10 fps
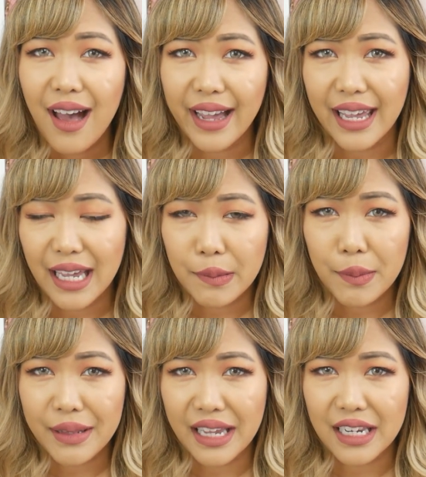I am
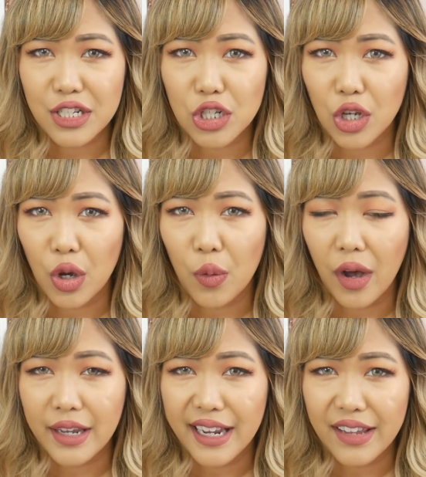planning to go
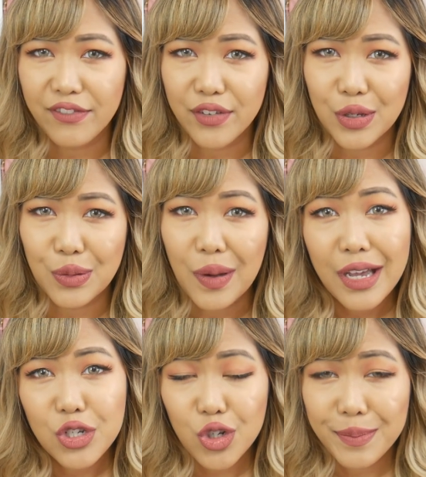on a few
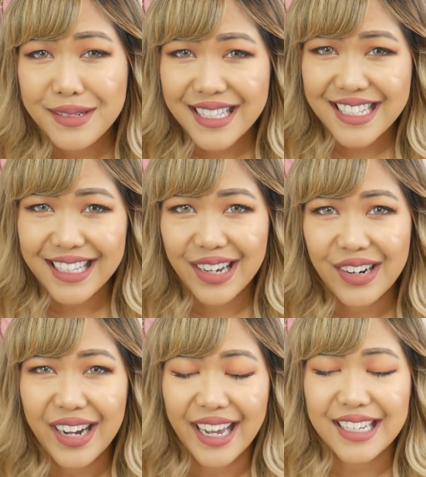trips this
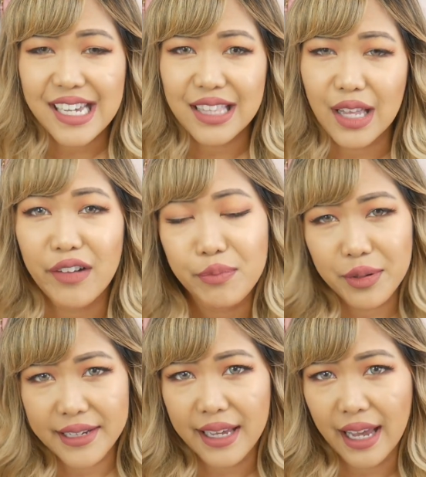year and I love
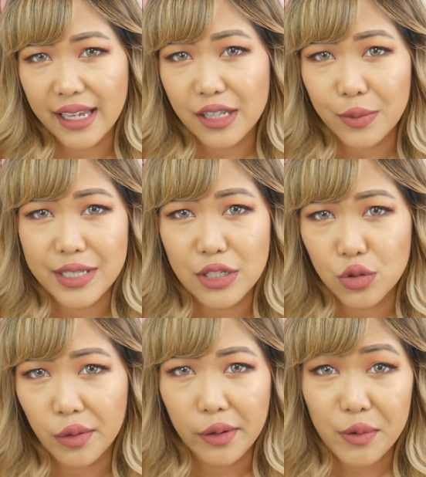bringing Ana Luisa
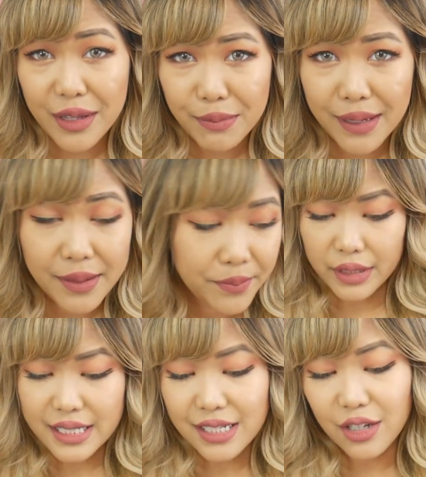jewelry with me.
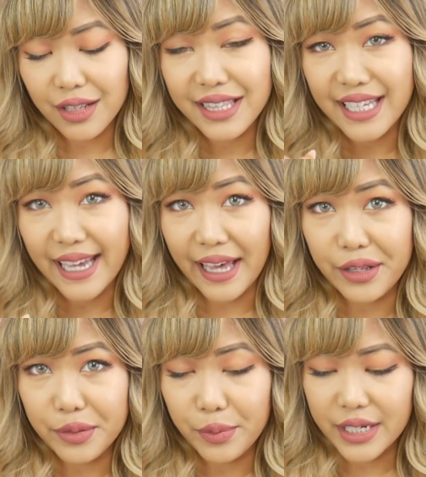This is called the
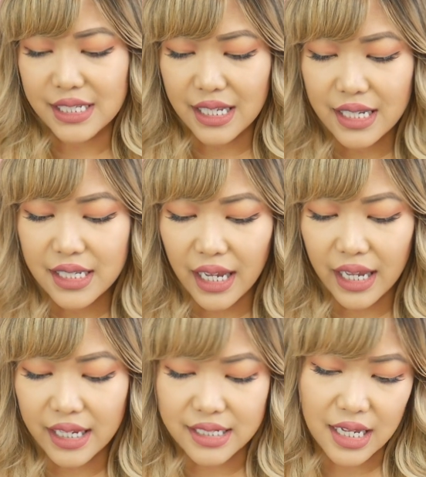Elle bracelet,
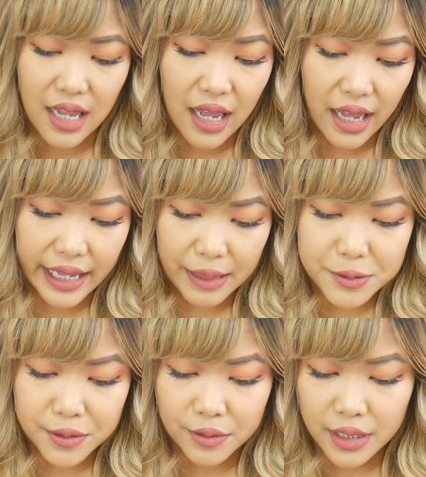and I
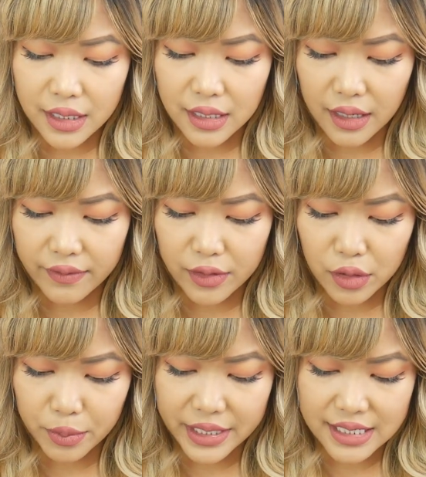absolutely love little
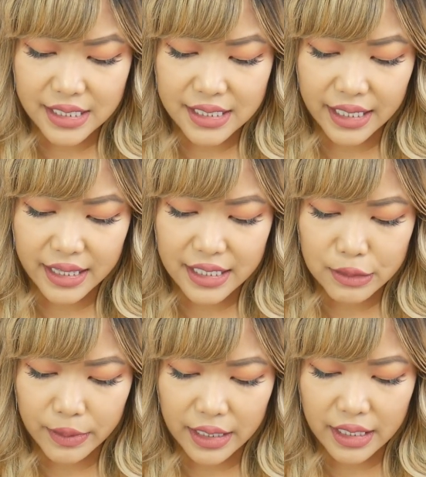bracelets like this
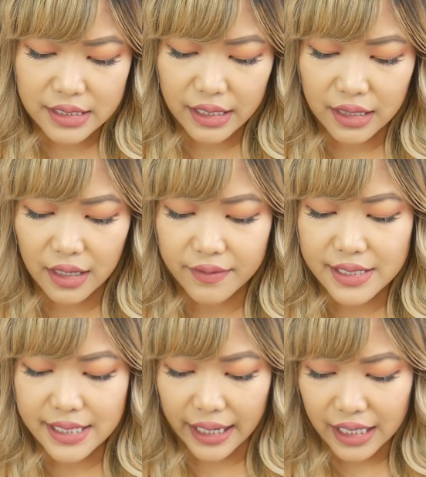because I love
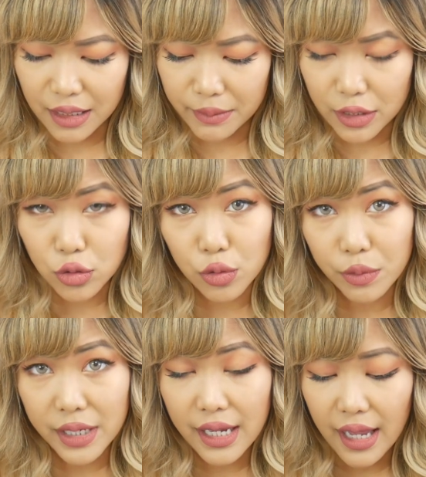stacking my
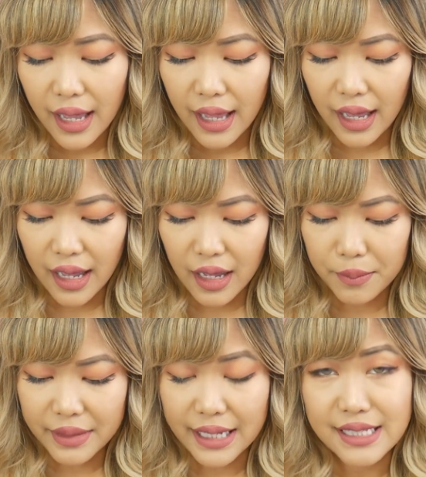jewelry.
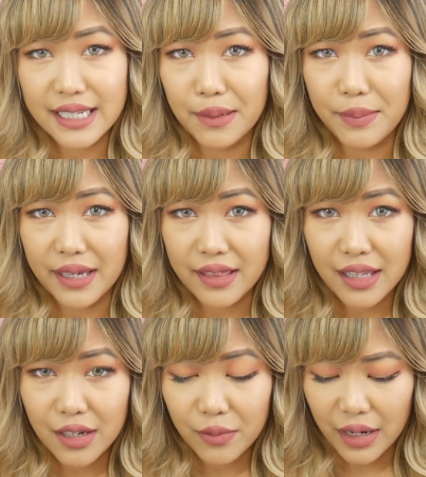That's a big
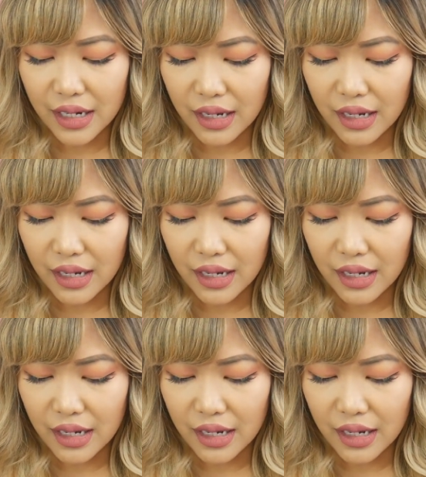thing right